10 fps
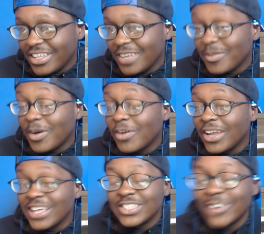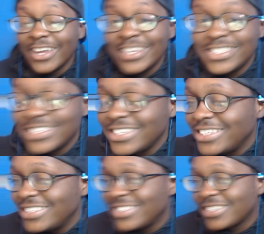Damn old ass granny
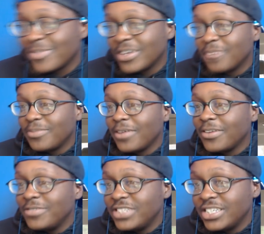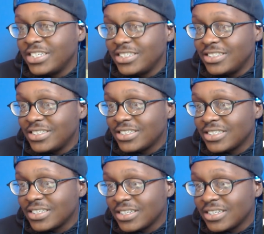jeans. Oh, yeah, not your jeans.